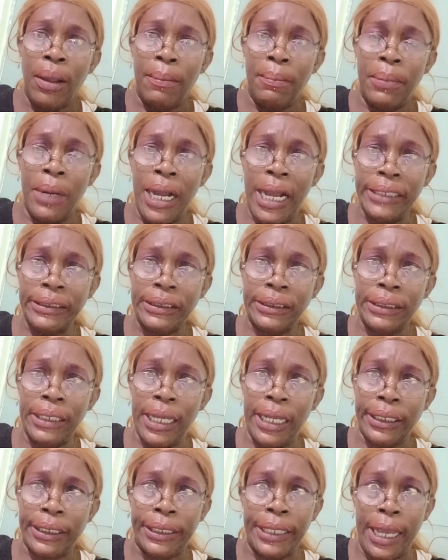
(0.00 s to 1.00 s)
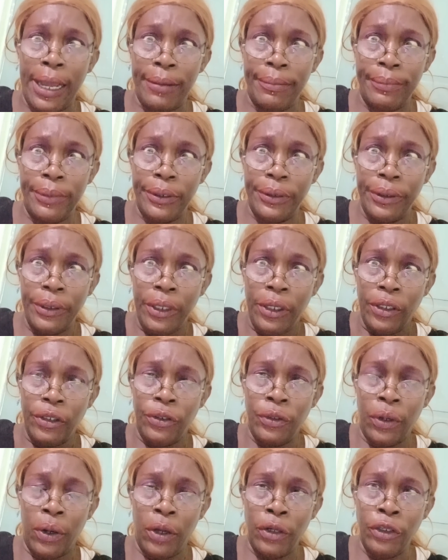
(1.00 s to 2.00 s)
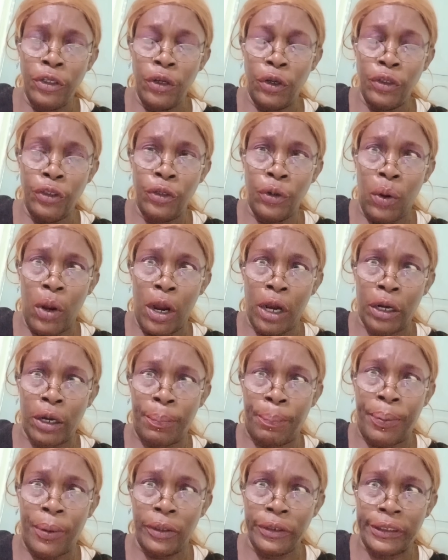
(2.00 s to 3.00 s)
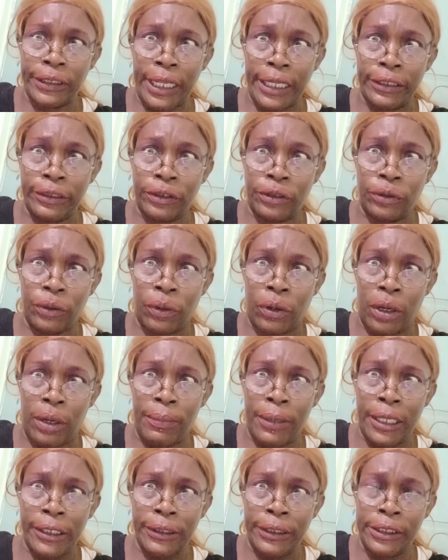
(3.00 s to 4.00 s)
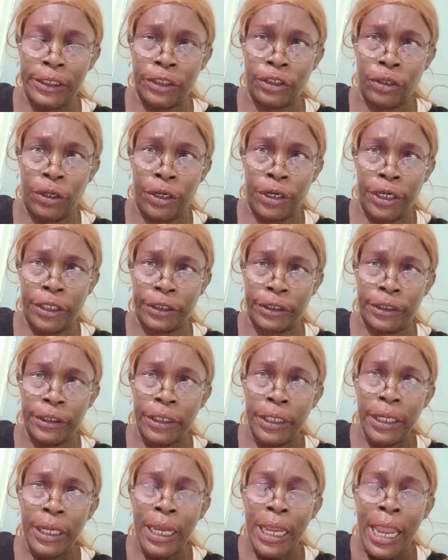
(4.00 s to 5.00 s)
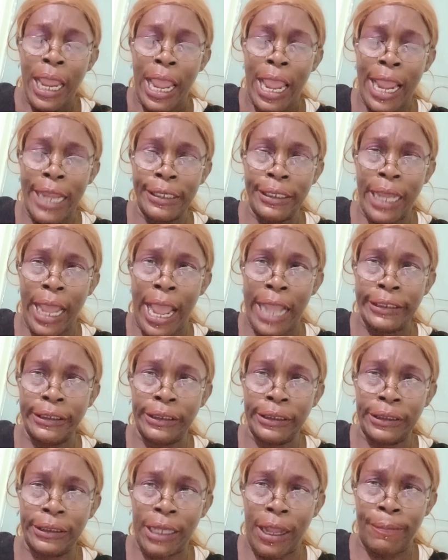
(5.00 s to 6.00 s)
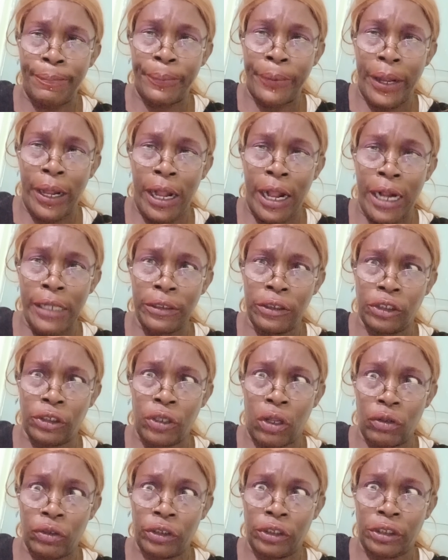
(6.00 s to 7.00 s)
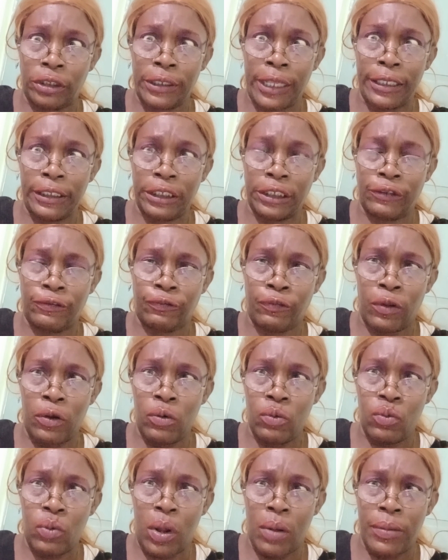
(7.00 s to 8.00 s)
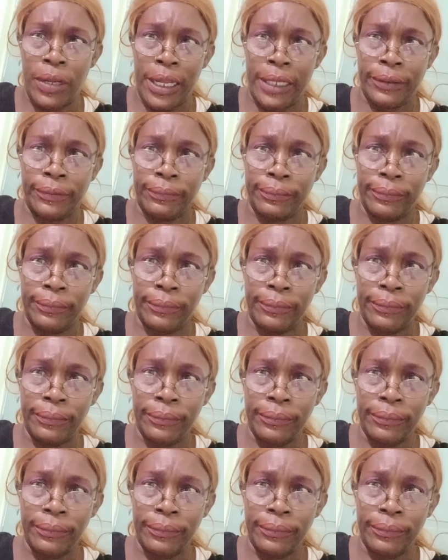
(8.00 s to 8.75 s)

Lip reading: Marcia Campbell, you are possessed to come on this earth and stop all successful women.